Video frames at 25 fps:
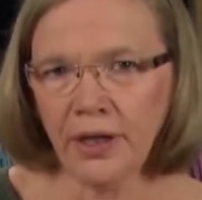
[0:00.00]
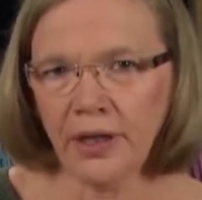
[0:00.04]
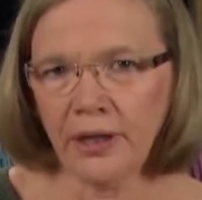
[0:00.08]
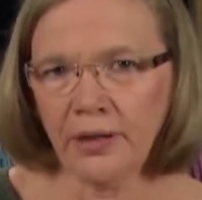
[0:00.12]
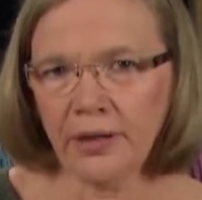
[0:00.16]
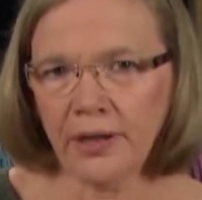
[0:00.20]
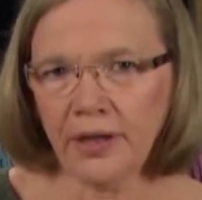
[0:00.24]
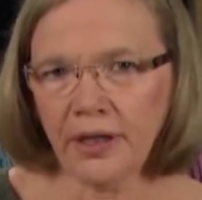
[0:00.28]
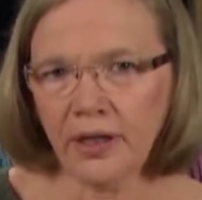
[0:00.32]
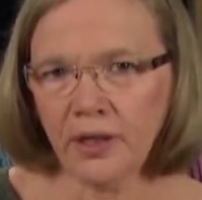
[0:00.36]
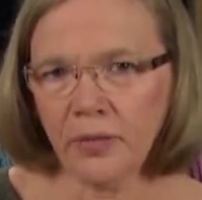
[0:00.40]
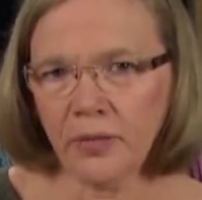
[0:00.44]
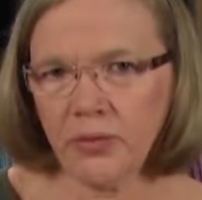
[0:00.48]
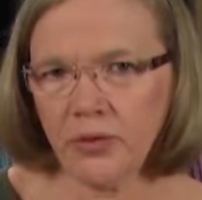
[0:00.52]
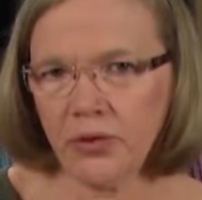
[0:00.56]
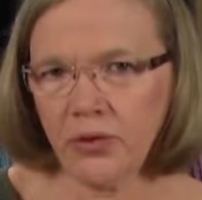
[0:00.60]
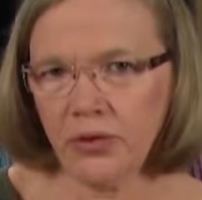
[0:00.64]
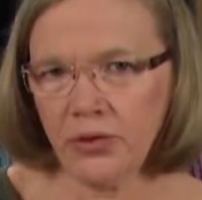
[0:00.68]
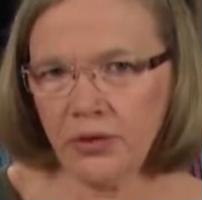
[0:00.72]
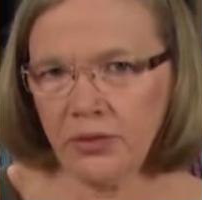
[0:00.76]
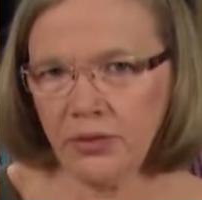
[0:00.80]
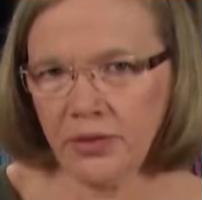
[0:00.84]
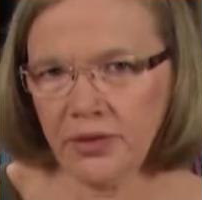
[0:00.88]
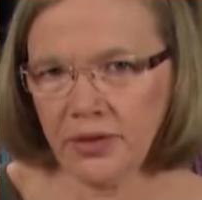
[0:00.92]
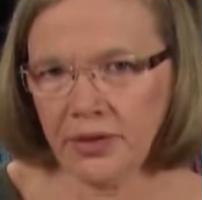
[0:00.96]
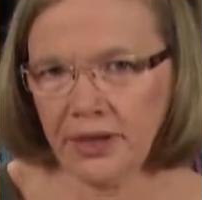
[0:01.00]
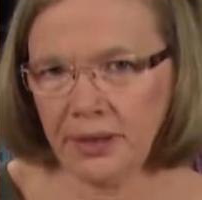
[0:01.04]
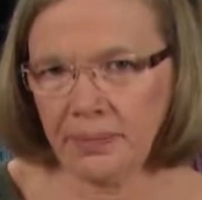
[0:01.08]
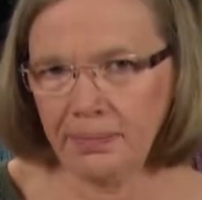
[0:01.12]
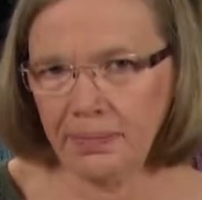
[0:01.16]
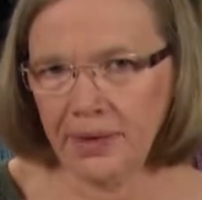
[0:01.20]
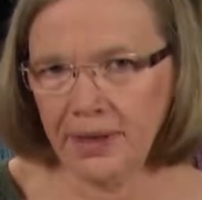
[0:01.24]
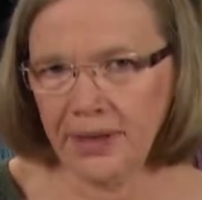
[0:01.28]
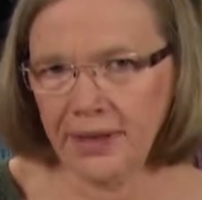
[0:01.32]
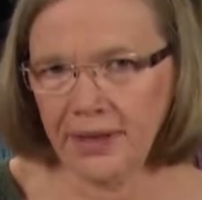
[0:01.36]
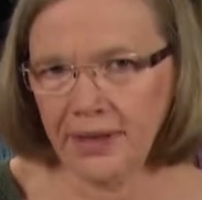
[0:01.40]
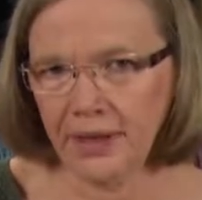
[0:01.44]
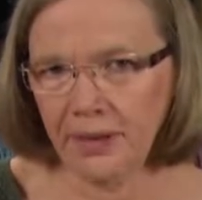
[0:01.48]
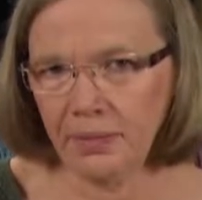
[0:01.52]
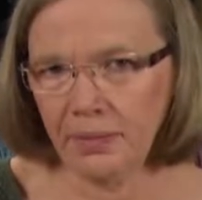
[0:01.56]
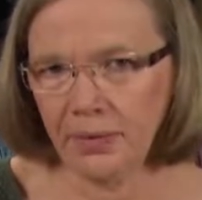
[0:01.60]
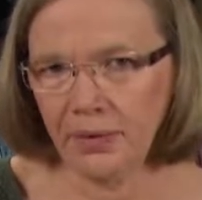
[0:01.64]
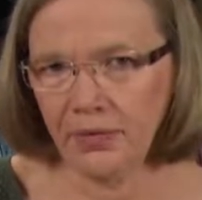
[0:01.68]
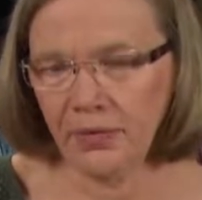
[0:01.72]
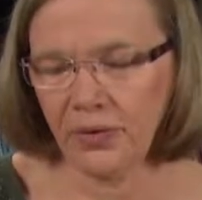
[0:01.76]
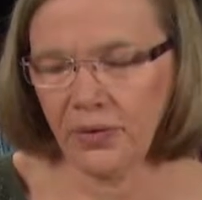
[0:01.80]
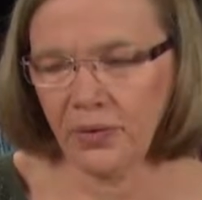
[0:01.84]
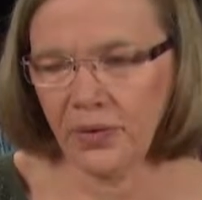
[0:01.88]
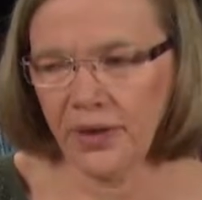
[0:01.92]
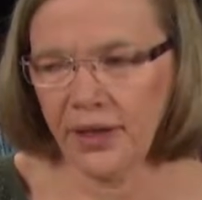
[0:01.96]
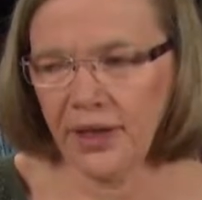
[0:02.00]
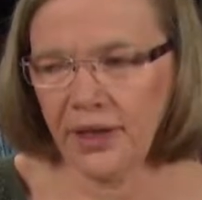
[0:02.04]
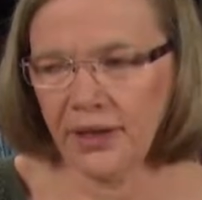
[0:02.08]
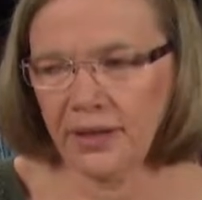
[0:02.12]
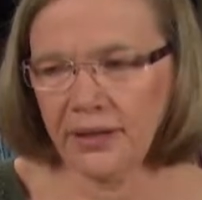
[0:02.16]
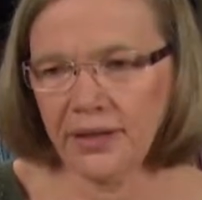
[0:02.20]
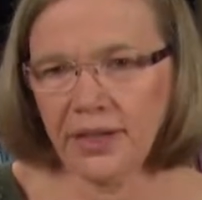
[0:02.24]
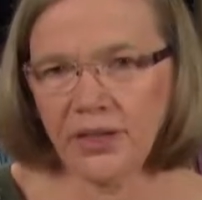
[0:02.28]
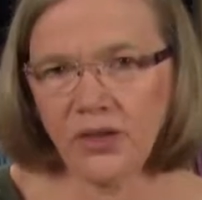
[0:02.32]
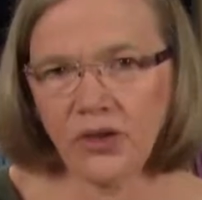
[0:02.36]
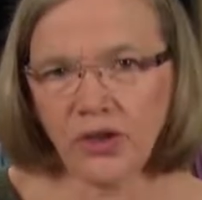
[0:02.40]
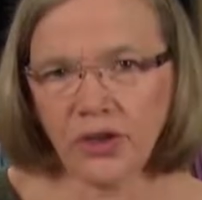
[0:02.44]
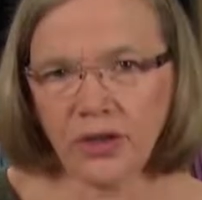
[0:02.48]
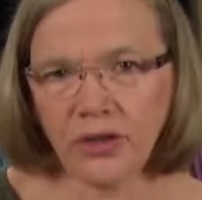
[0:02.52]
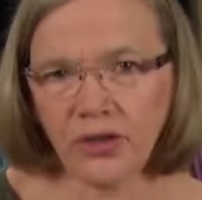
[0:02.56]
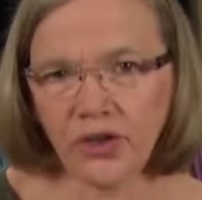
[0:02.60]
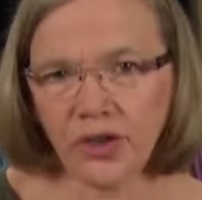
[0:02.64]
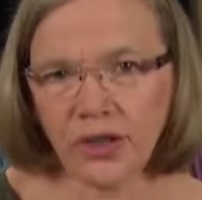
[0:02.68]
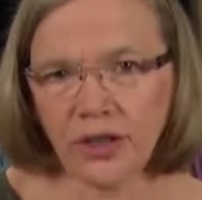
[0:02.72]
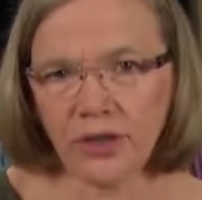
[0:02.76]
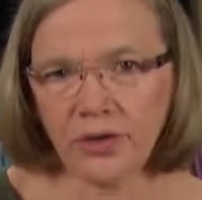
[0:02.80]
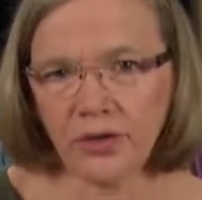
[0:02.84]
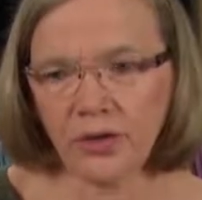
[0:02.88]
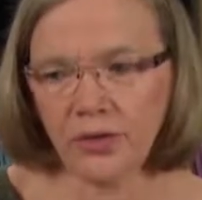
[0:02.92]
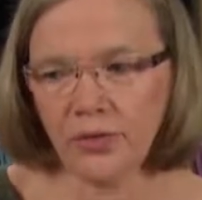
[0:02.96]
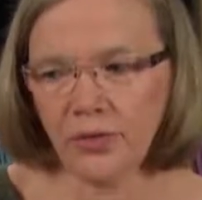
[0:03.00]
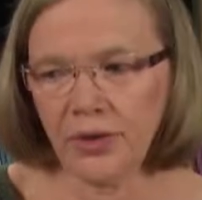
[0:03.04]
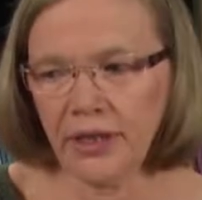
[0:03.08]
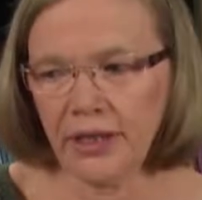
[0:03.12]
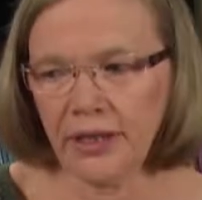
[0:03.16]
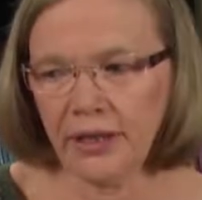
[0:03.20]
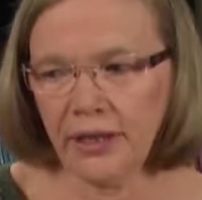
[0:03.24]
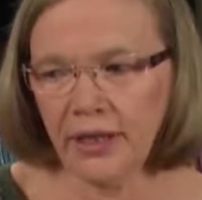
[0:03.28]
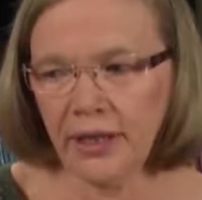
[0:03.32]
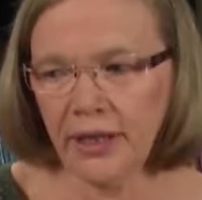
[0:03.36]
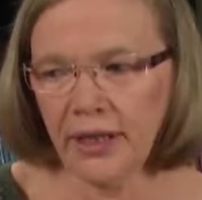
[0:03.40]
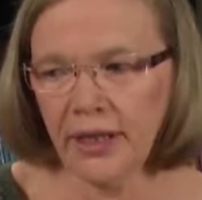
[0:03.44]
that helps you step by step of the way in teaching a child to read.